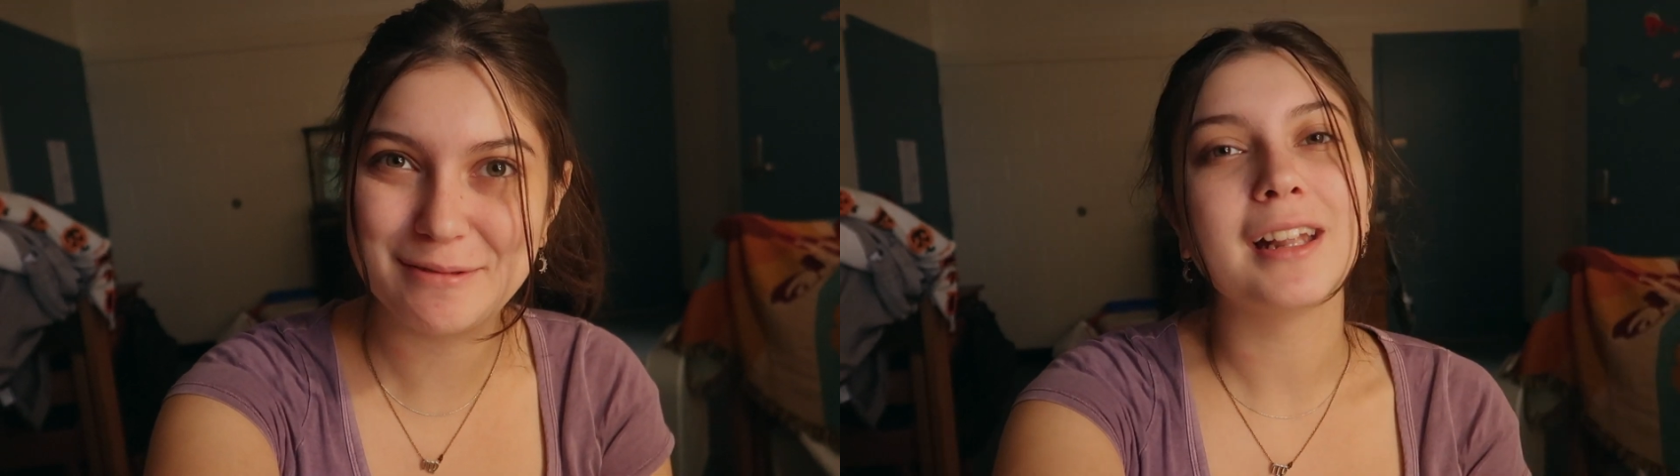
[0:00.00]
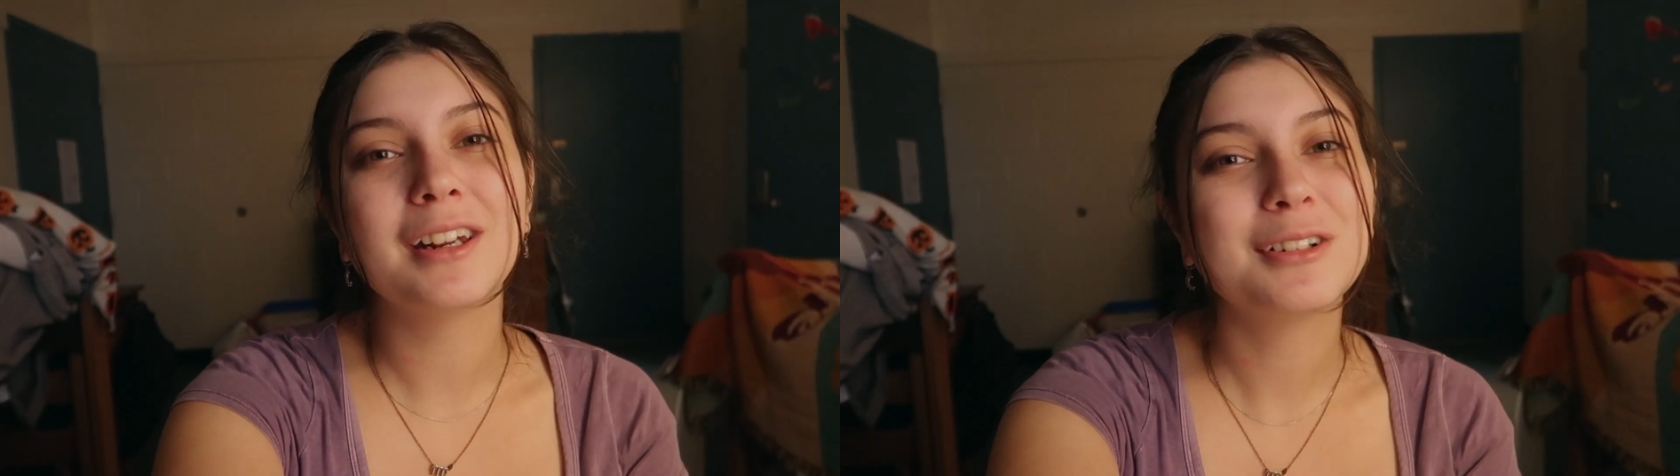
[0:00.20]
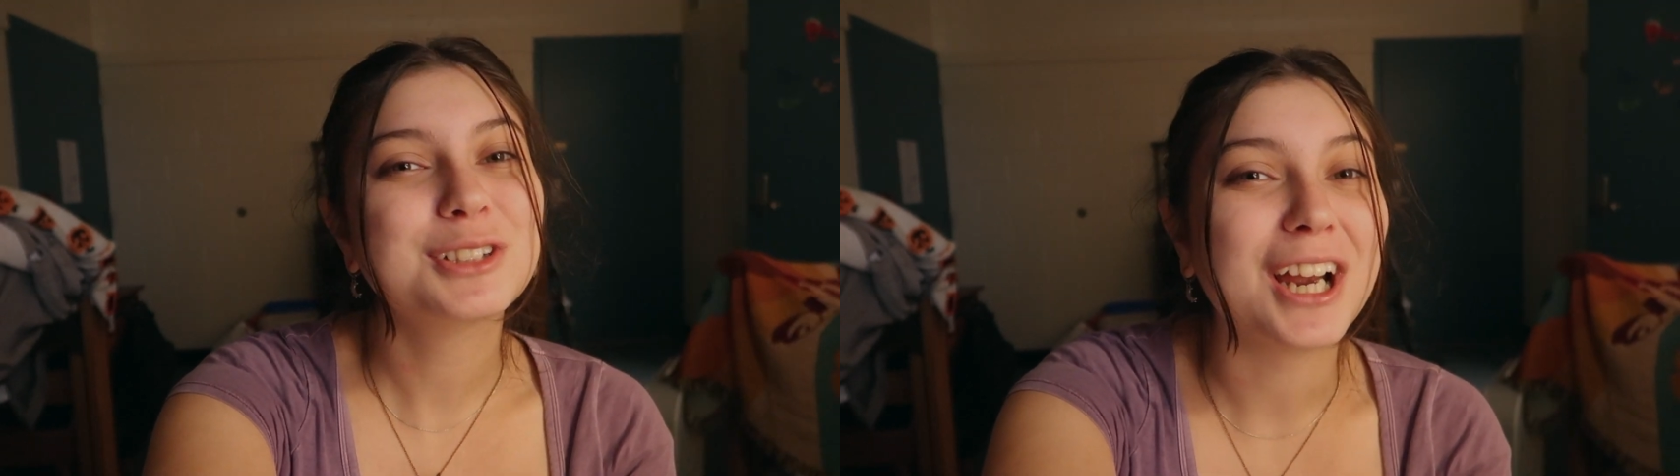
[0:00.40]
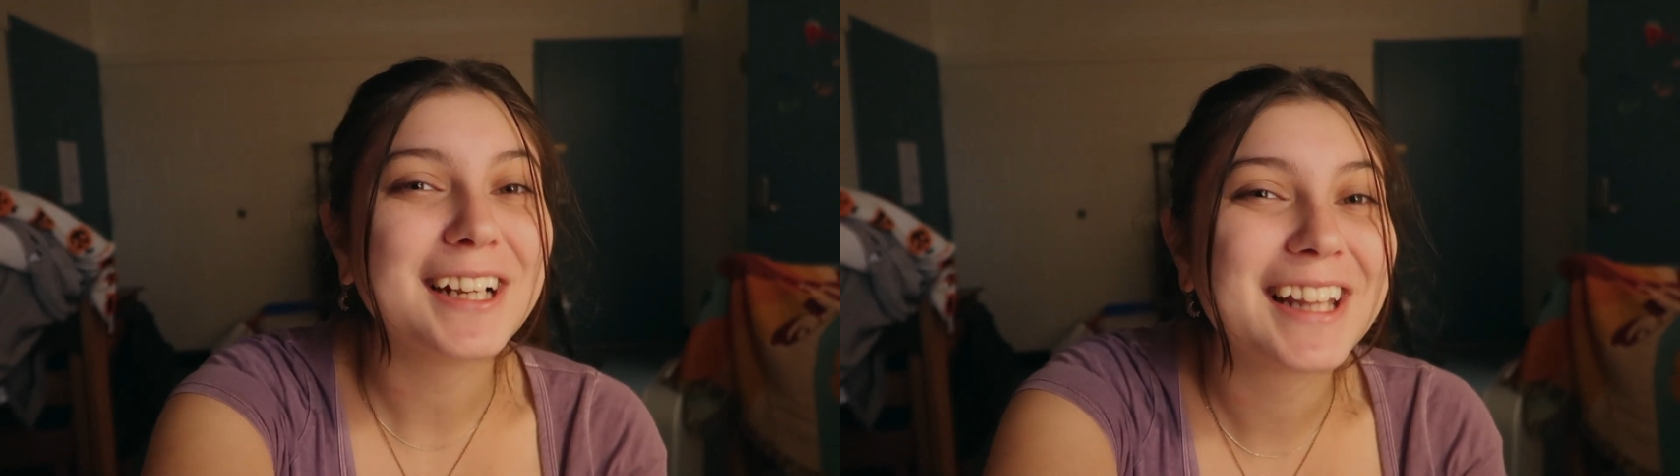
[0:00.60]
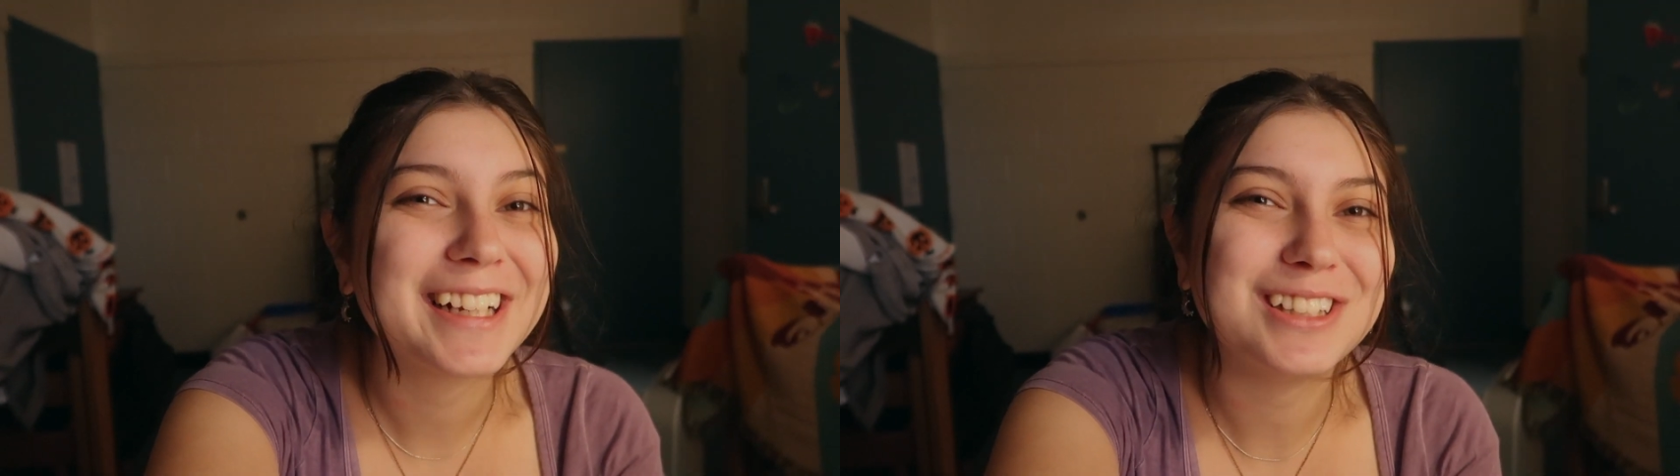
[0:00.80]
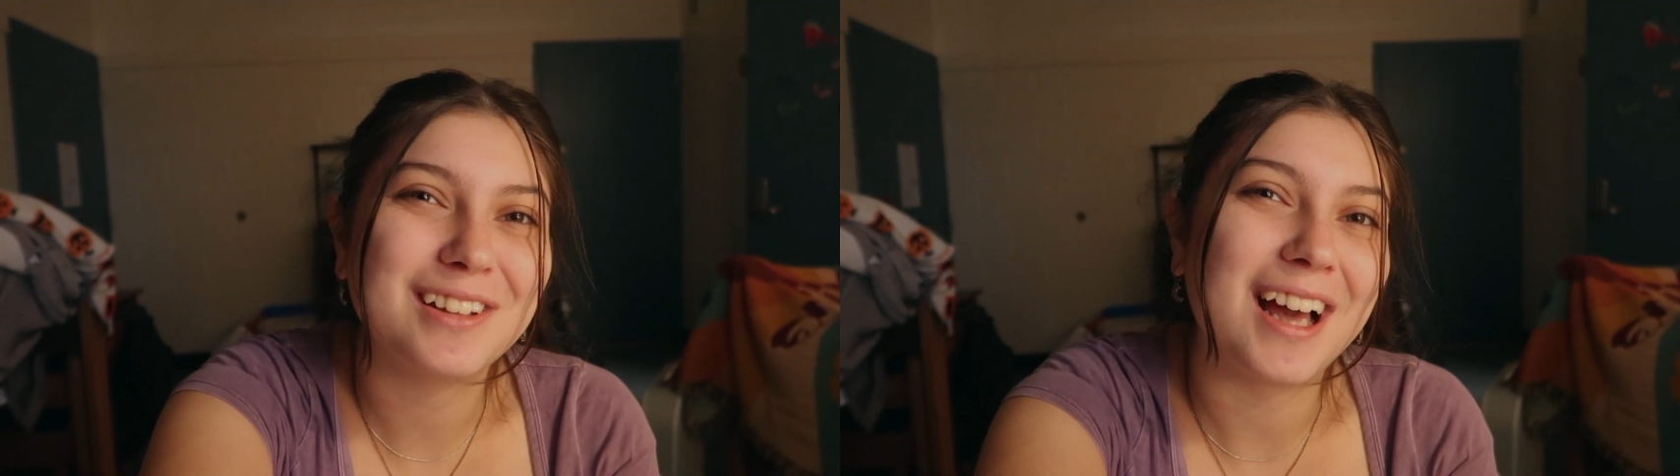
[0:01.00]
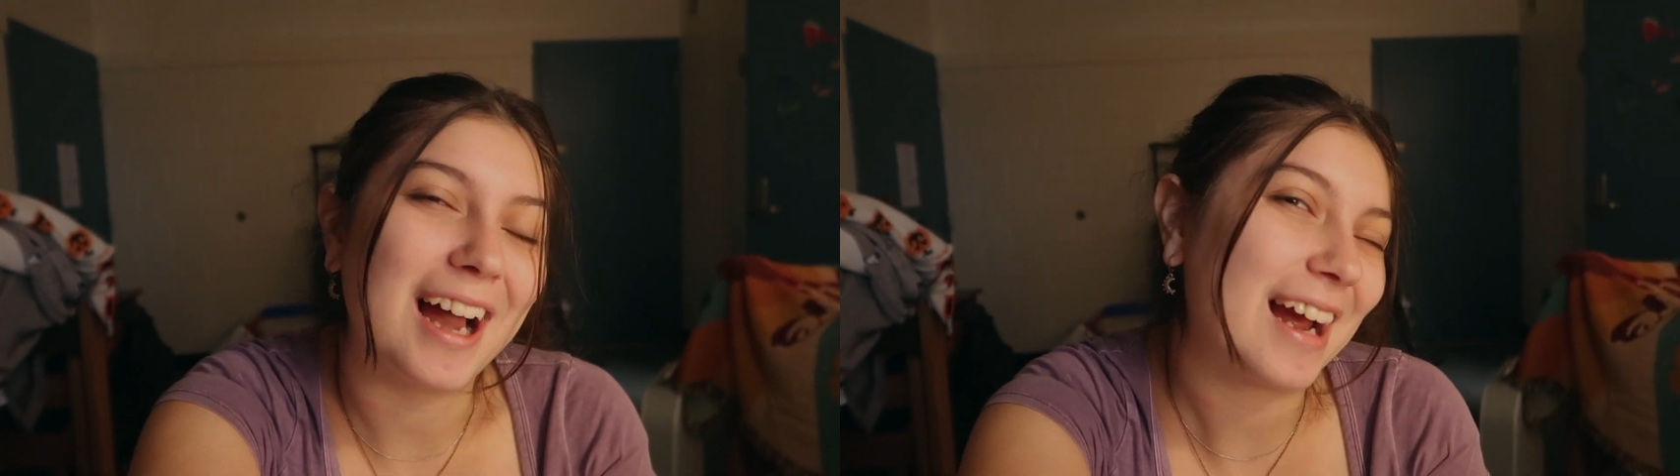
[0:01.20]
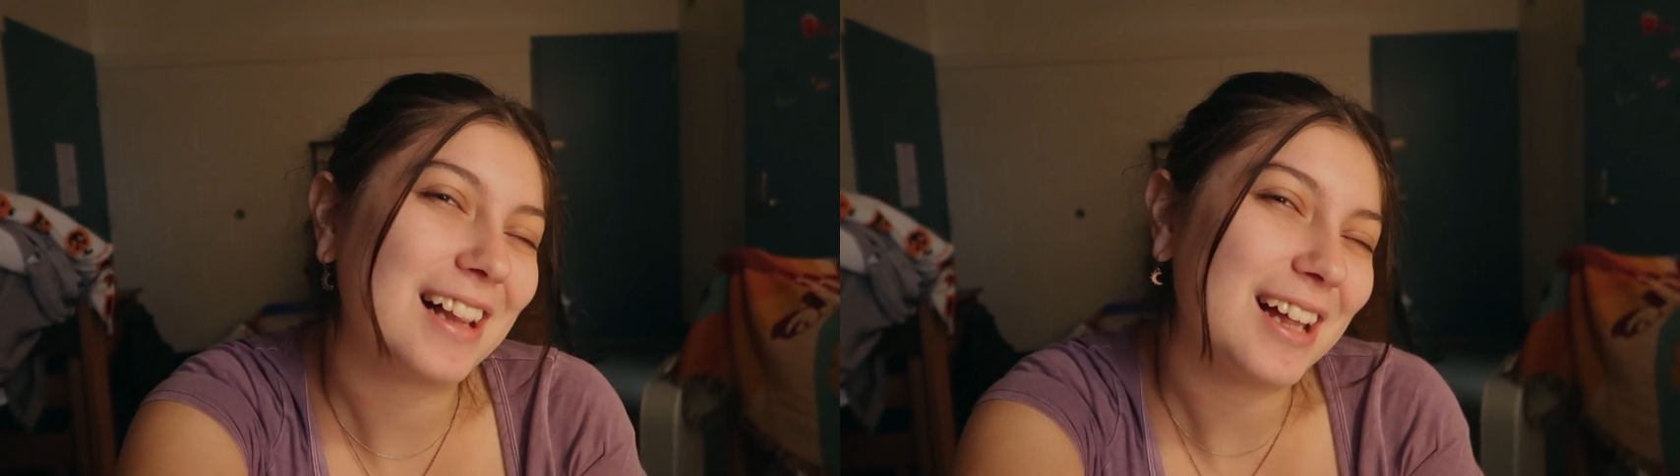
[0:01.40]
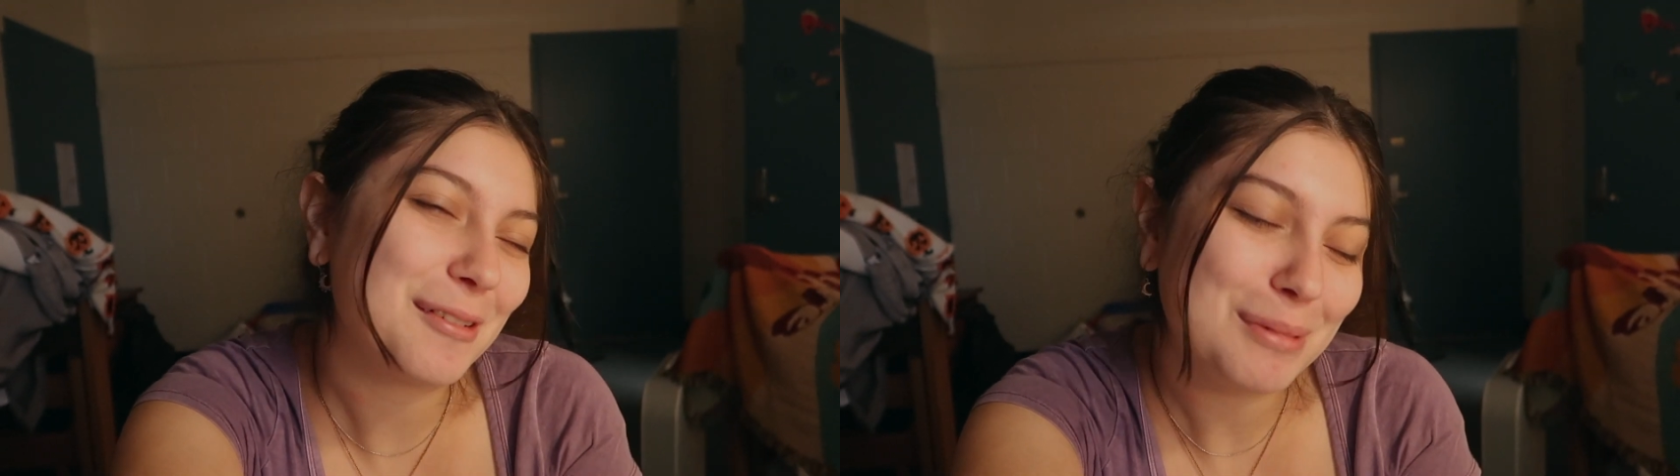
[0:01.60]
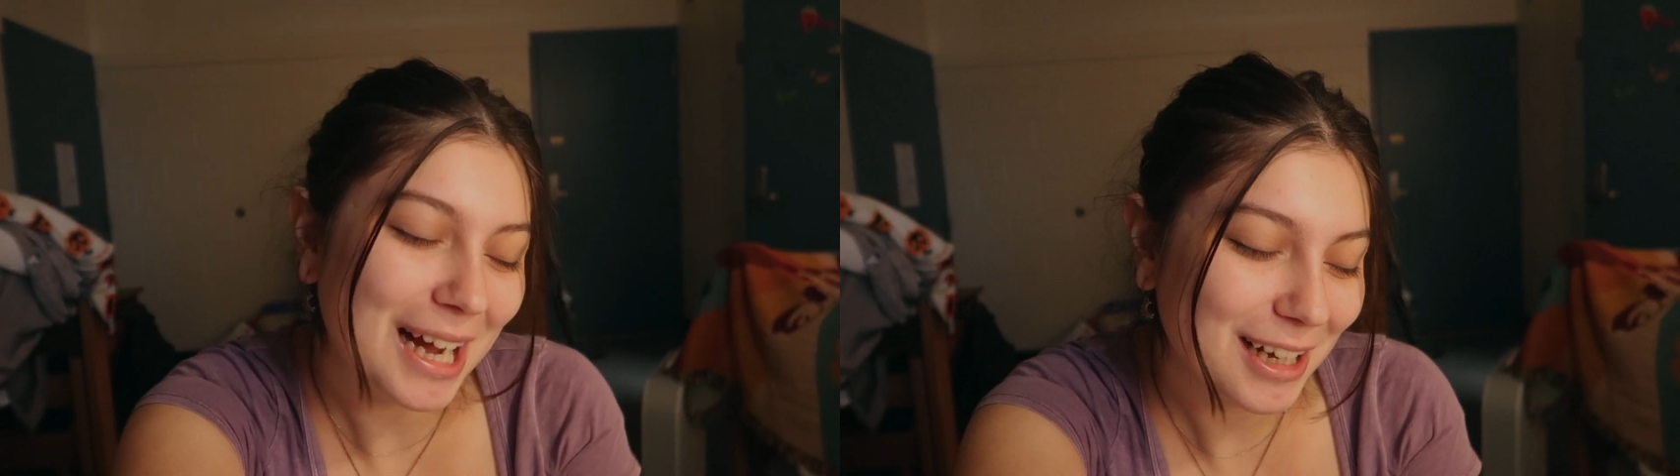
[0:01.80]
Then it'll try to like do the
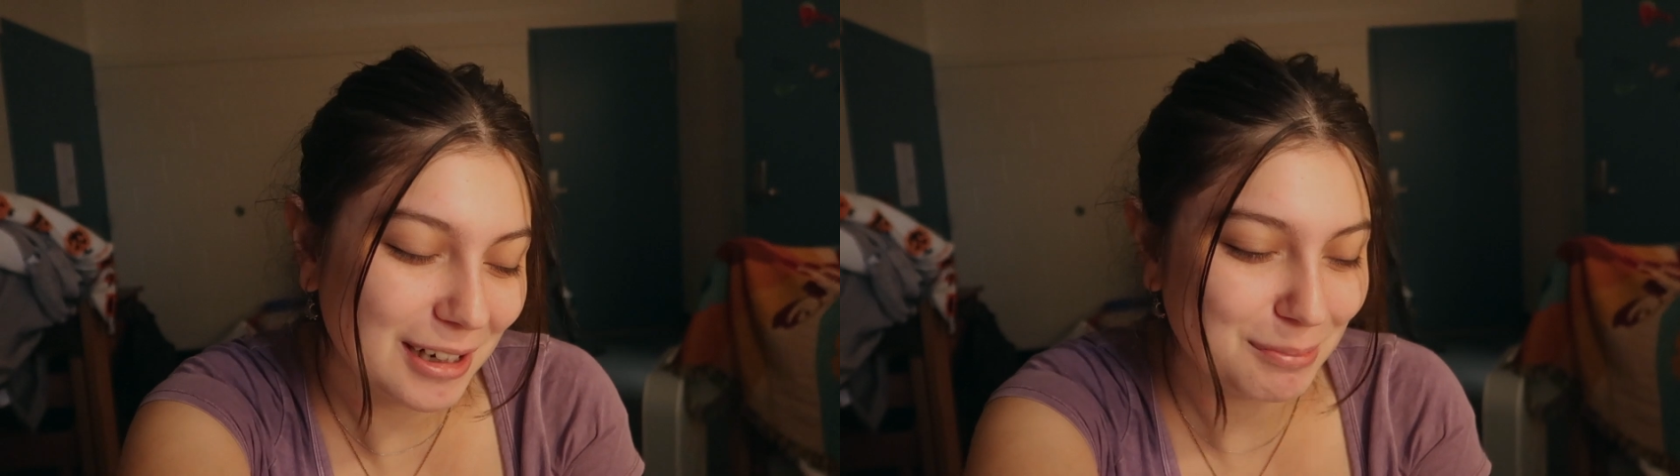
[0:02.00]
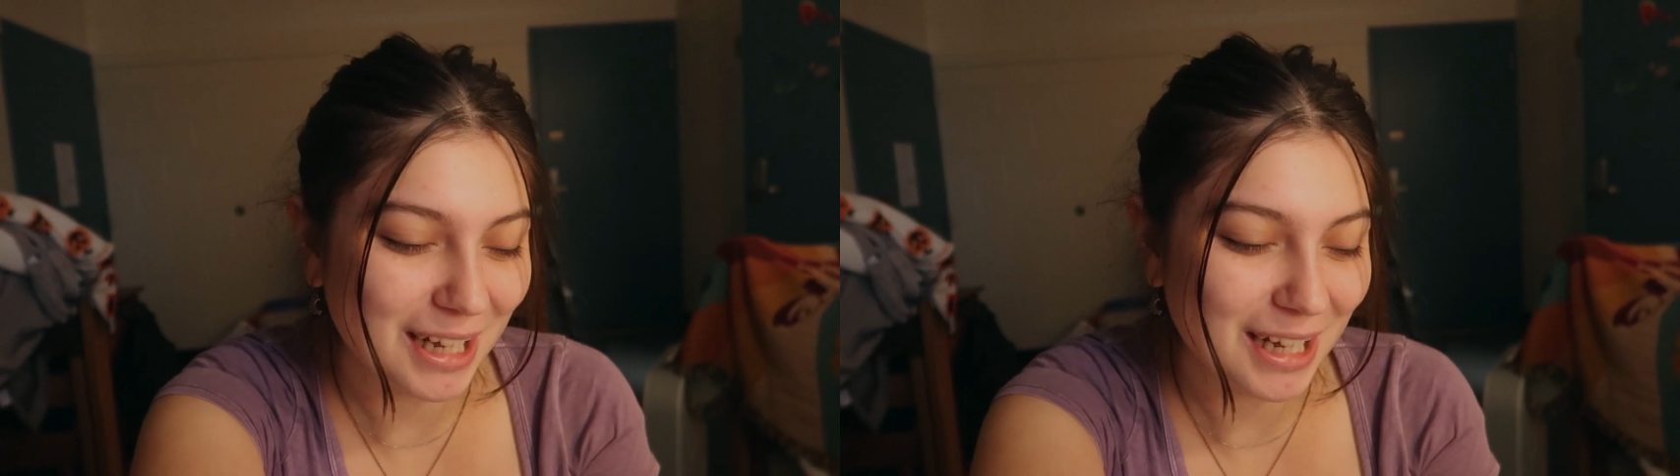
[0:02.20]
iCloud backup